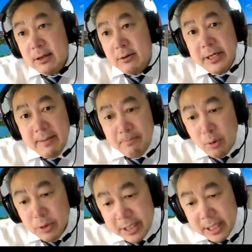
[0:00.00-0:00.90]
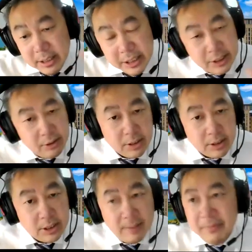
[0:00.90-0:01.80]
Gradient boosting is not
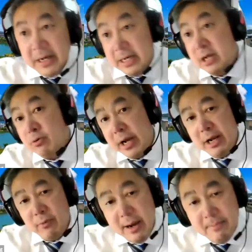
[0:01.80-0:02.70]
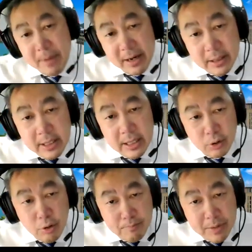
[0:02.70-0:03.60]
something new anyway, but it
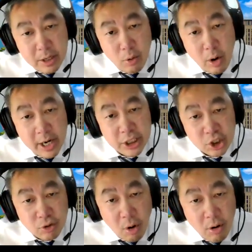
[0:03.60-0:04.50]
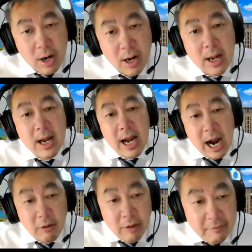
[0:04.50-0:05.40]
could be quite strong.
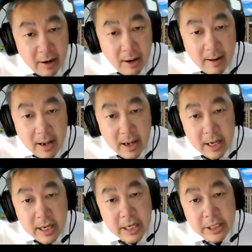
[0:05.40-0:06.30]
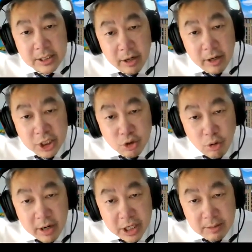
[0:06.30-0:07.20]
However, it is not as
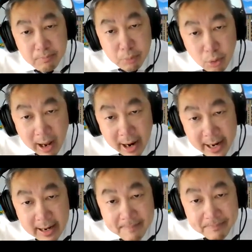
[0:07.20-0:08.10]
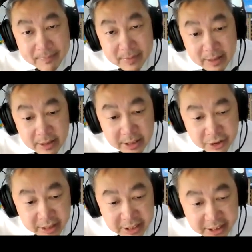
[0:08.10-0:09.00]
strong as the blue line,
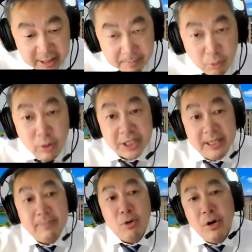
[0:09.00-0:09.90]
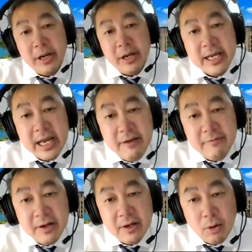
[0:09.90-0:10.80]
because you can see the blue line is deep learning. It can
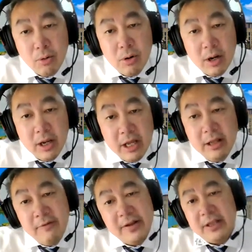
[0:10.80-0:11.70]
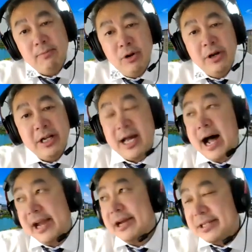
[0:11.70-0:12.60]
even go, in fact, deep learning is the
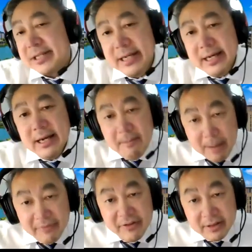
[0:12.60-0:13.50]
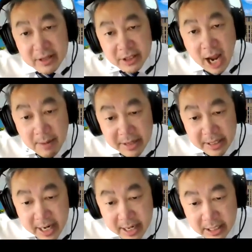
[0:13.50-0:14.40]
highest. But time
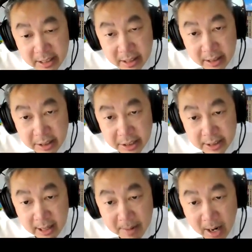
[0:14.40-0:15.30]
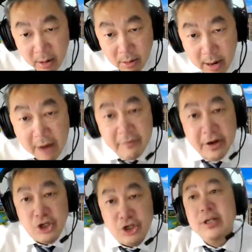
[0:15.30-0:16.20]
it take here is about
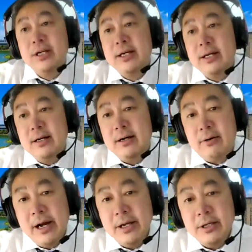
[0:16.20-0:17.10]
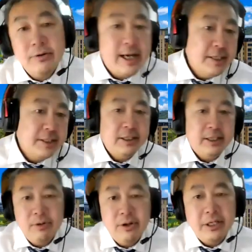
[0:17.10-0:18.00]
average. All right, so you can't say
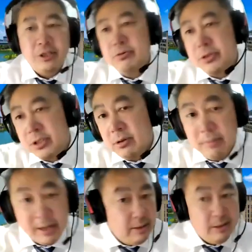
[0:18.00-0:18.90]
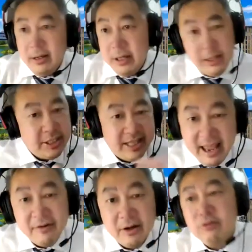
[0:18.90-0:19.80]
deep learning is too slow, but it is
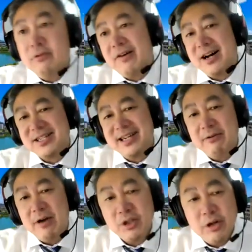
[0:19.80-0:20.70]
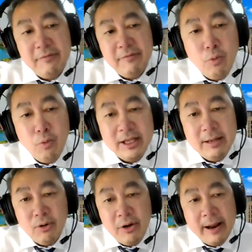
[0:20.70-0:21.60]
never too fast anyway. So if you want
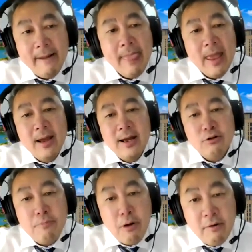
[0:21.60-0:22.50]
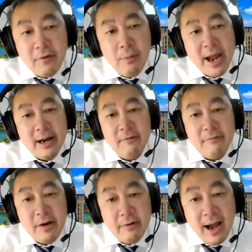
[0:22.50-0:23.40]
deep learning to perform at a
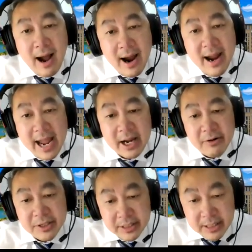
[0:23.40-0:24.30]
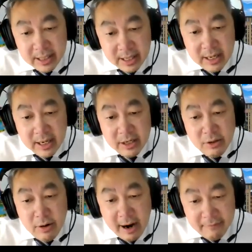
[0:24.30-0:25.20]
very high accuracy,
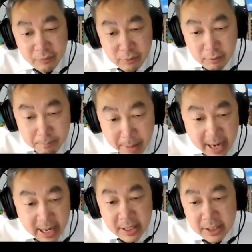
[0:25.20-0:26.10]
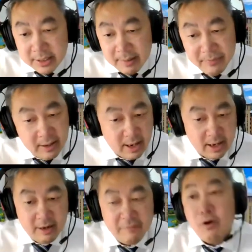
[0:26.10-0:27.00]
you have to pay something
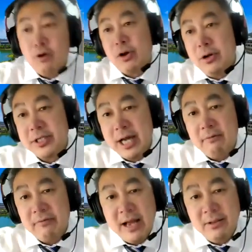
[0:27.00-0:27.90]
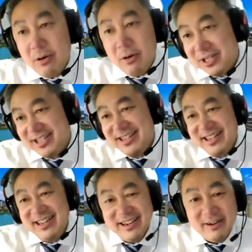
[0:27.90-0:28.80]
like $4 out of $10.
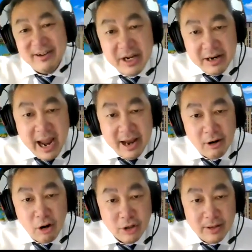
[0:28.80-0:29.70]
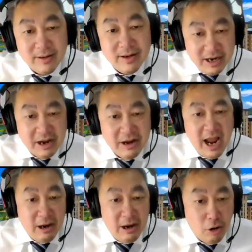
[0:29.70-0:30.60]
Okay, in
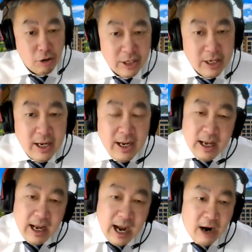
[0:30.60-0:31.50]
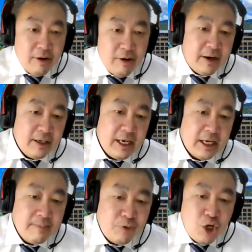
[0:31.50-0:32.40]
the analogy. However, there are
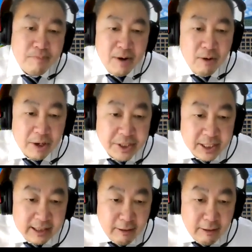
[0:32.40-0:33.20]
some cheaper ones.